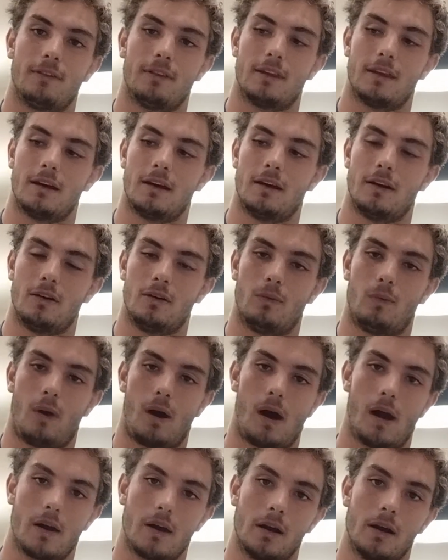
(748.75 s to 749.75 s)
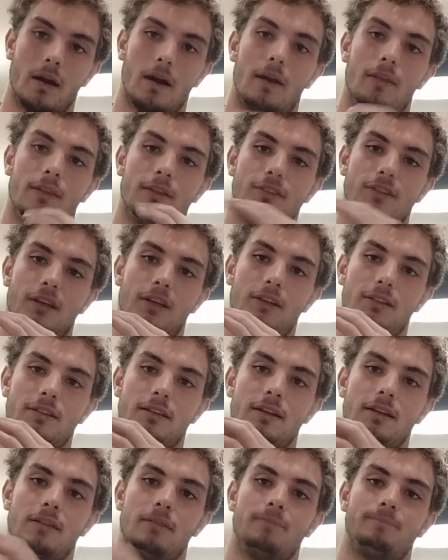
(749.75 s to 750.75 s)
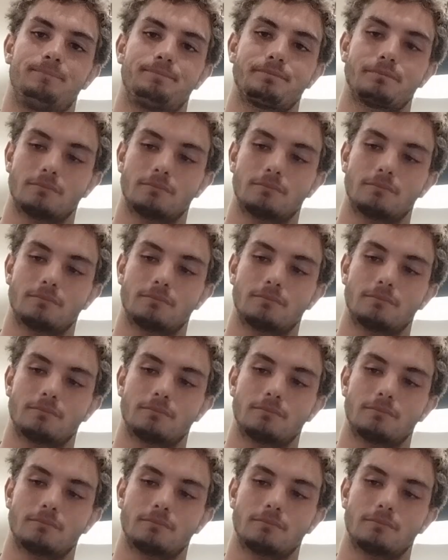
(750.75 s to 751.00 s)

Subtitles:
the water and the gelatin,